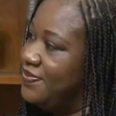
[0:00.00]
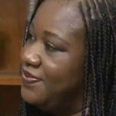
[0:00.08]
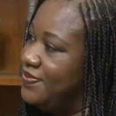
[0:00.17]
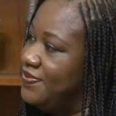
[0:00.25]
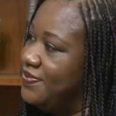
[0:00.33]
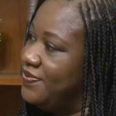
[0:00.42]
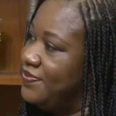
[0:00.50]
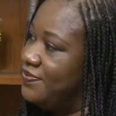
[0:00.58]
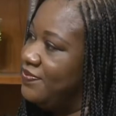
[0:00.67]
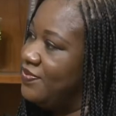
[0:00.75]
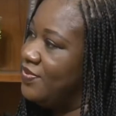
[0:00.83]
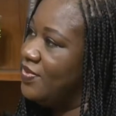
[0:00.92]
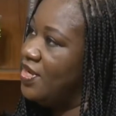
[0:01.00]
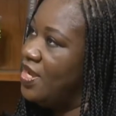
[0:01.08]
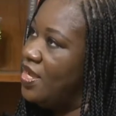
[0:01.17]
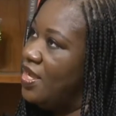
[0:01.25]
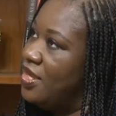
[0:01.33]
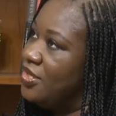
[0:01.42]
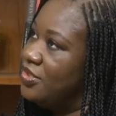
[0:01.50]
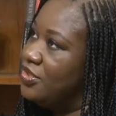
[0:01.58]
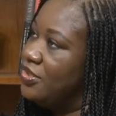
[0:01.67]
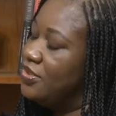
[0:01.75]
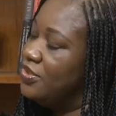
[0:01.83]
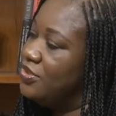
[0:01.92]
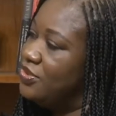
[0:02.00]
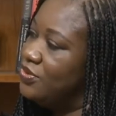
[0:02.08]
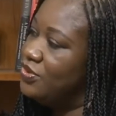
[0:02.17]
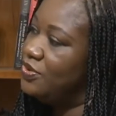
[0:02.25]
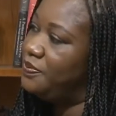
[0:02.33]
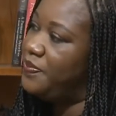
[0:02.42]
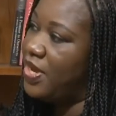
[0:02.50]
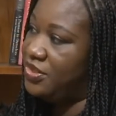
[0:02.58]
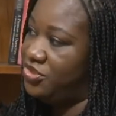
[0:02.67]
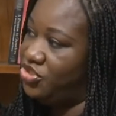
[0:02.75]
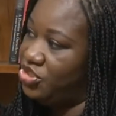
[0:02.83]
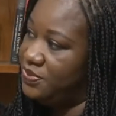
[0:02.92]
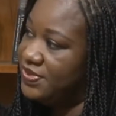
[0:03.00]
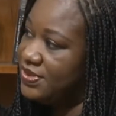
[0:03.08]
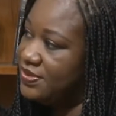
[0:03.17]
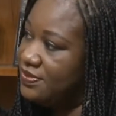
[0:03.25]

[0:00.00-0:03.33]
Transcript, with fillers: that you are talking about? Partnerships